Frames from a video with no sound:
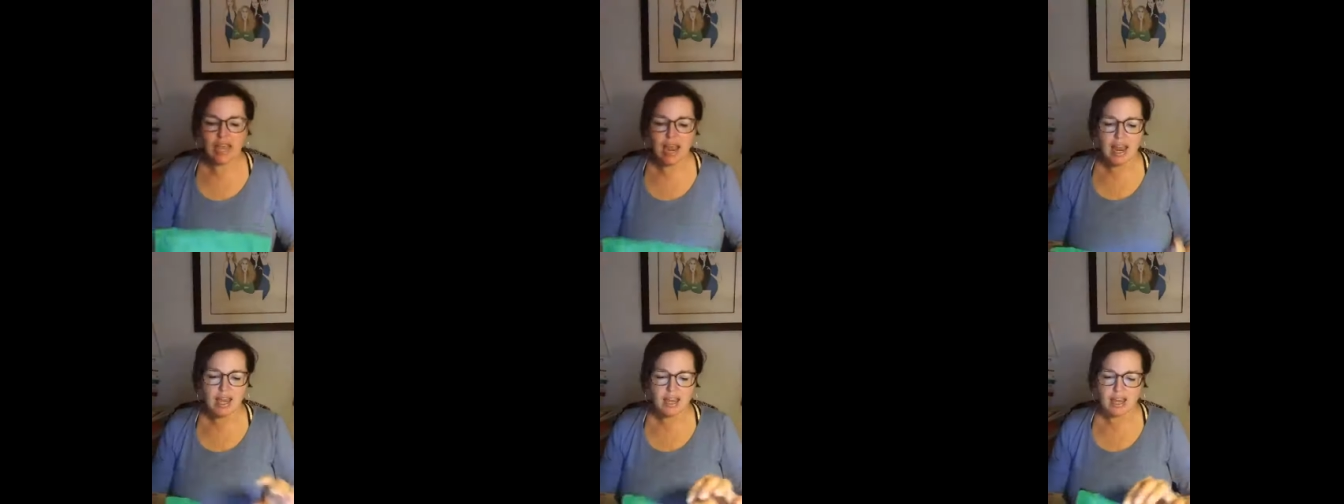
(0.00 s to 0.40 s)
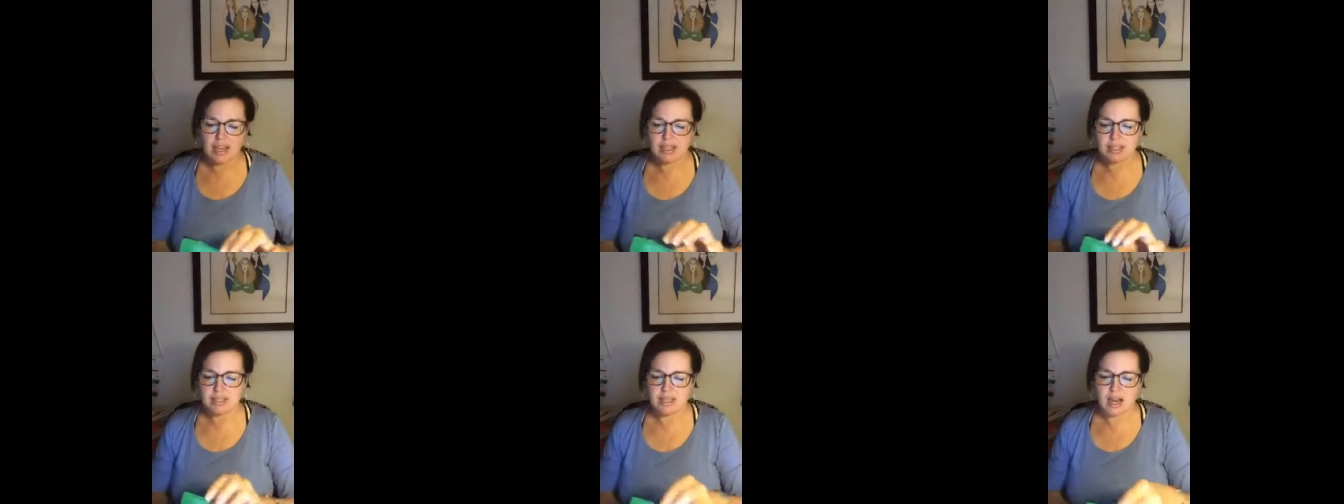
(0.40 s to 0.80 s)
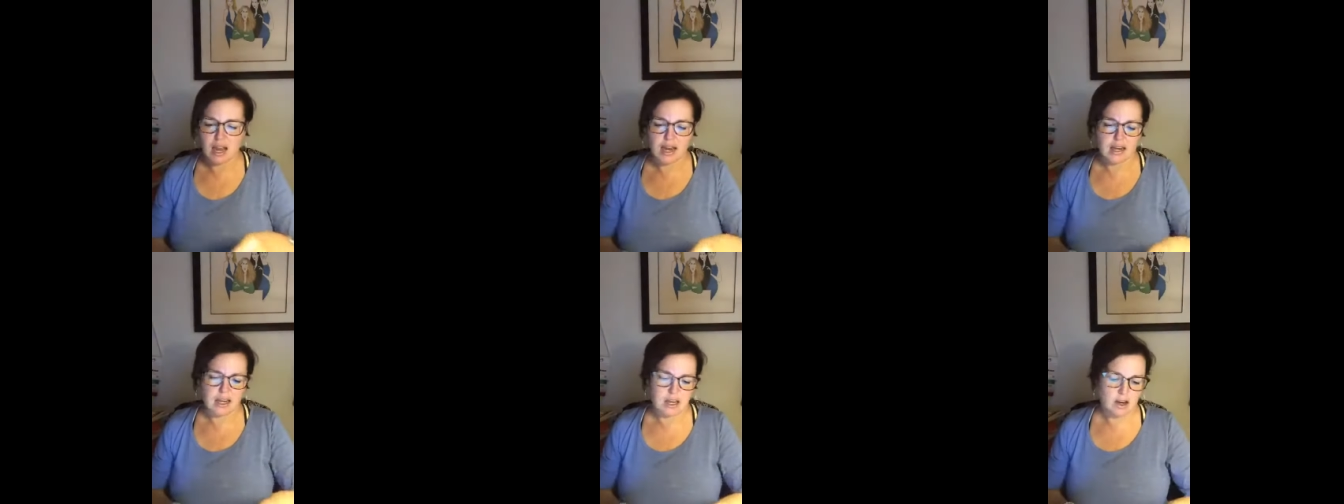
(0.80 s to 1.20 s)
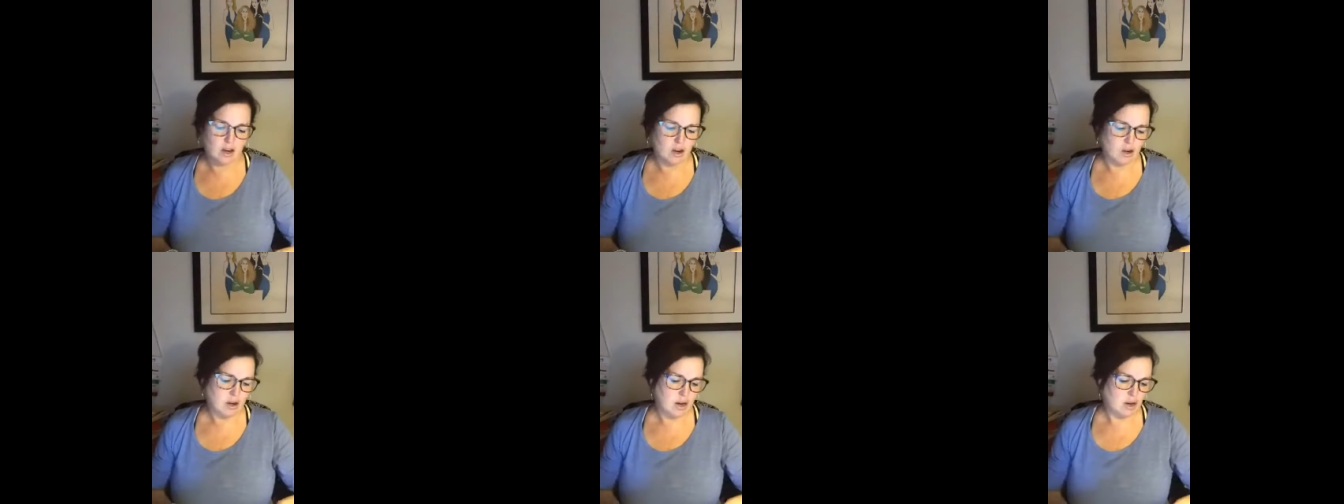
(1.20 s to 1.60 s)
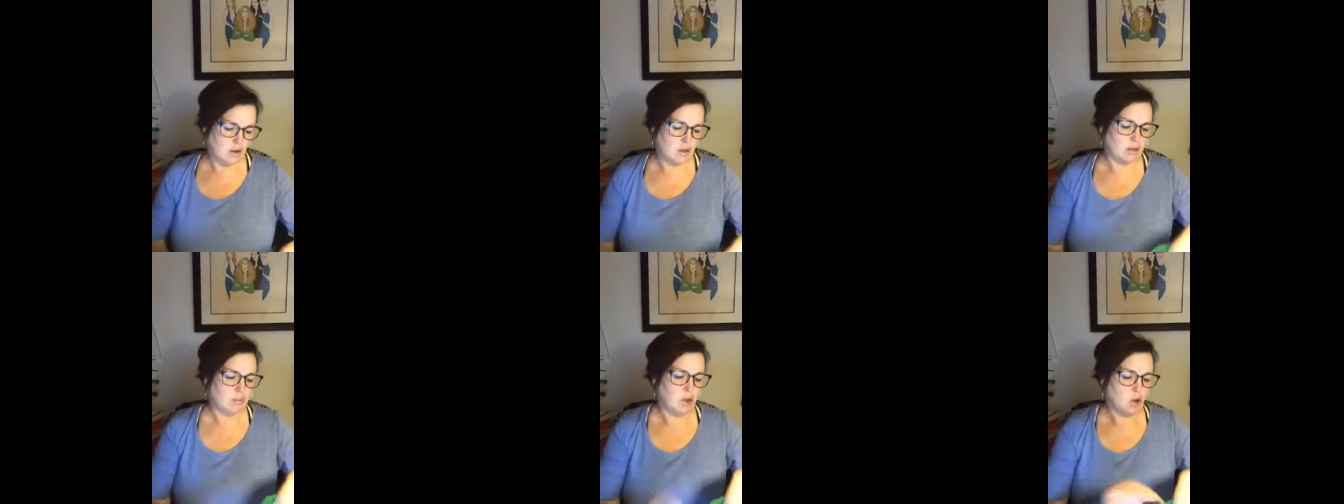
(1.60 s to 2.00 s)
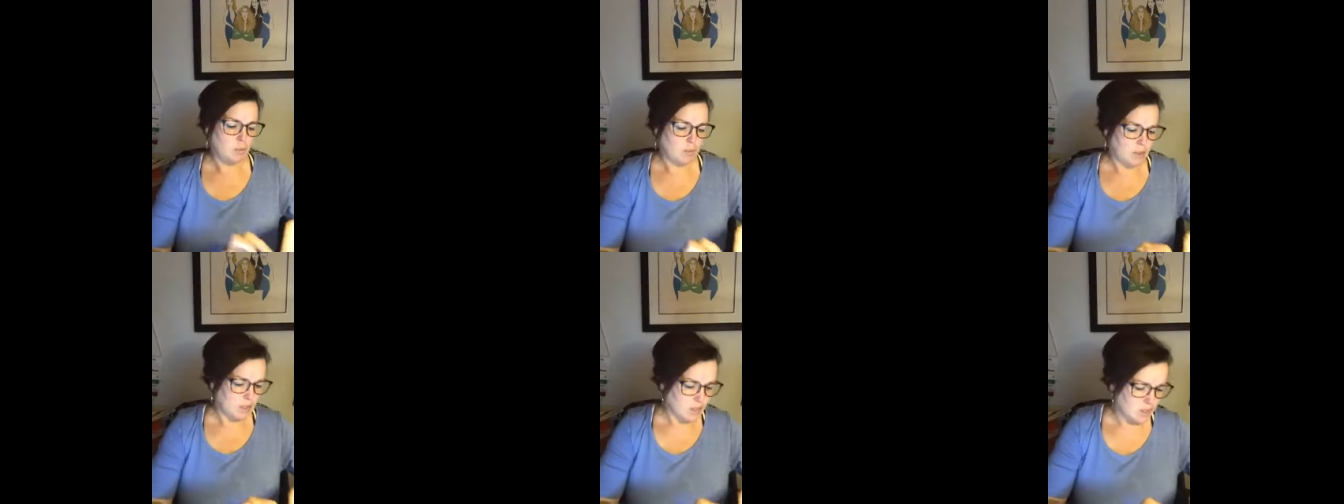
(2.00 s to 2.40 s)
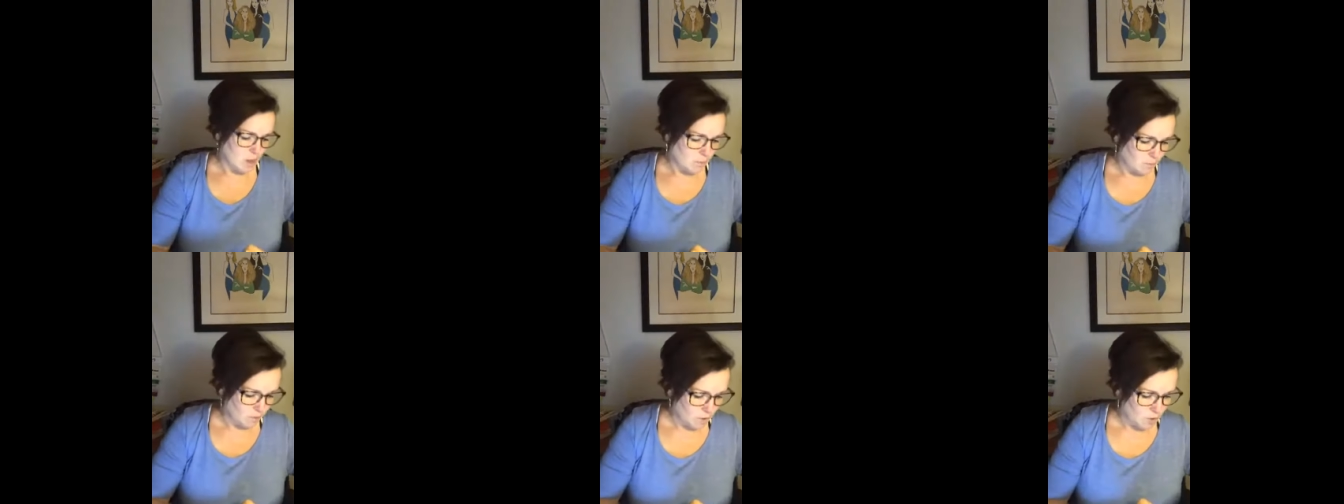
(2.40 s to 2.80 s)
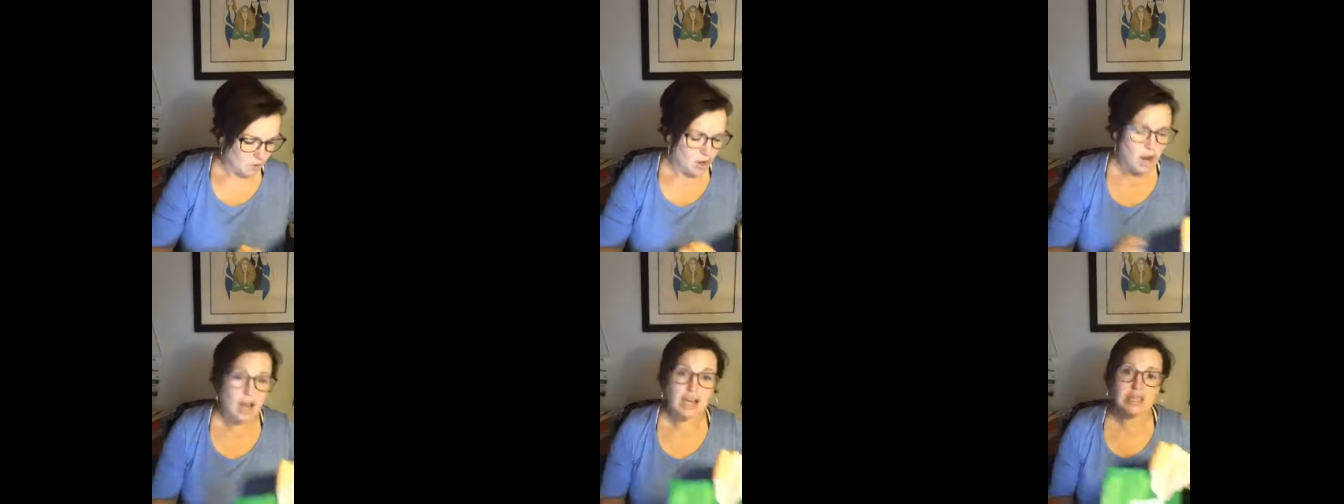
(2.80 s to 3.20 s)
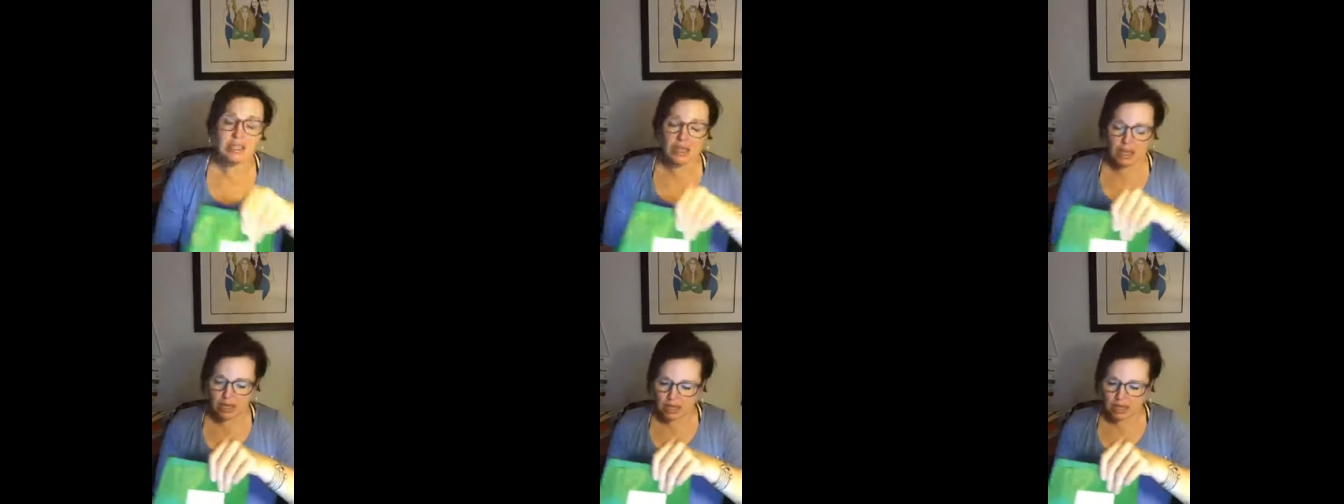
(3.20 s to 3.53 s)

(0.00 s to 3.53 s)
take inside here, hang on, let me open this up for you guys.